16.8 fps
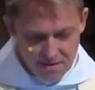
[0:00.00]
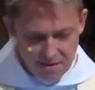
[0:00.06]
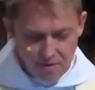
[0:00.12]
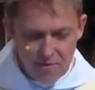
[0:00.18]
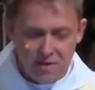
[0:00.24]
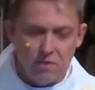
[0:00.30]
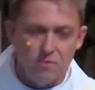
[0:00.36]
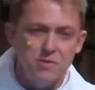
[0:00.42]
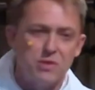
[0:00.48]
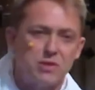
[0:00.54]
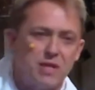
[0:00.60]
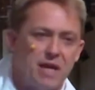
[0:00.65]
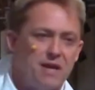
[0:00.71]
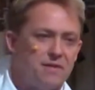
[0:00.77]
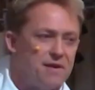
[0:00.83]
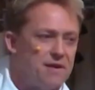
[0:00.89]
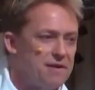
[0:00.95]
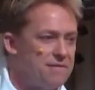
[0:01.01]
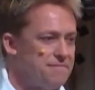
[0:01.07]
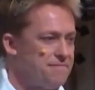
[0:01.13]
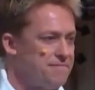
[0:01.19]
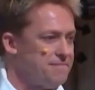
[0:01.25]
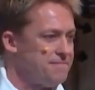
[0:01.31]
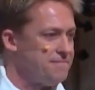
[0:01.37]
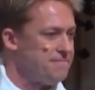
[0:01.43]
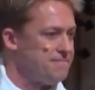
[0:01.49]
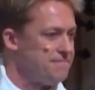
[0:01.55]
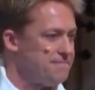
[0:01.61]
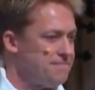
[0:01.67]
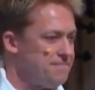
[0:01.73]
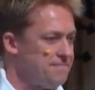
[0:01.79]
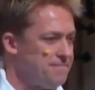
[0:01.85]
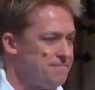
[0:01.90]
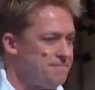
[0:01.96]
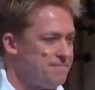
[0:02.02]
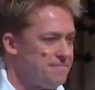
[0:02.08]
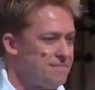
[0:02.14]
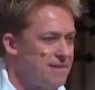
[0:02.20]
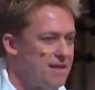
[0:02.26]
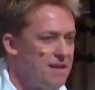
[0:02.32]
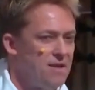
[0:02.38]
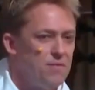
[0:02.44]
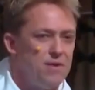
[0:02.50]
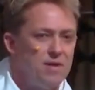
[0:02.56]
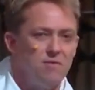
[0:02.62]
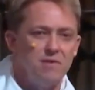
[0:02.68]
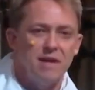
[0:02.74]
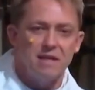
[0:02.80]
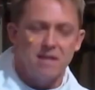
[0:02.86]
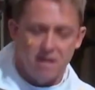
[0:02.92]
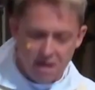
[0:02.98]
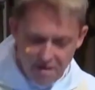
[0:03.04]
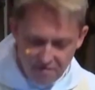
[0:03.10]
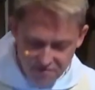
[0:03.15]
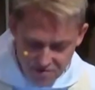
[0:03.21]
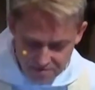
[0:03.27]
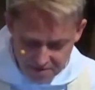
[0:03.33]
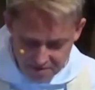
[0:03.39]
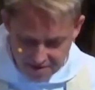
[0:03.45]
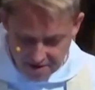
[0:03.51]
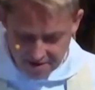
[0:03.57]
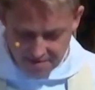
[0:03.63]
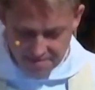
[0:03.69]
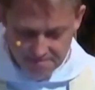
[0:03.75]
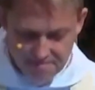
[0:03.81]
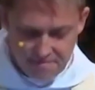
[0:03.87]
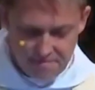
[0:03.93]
that we don't stay there. We don't get comfortable there.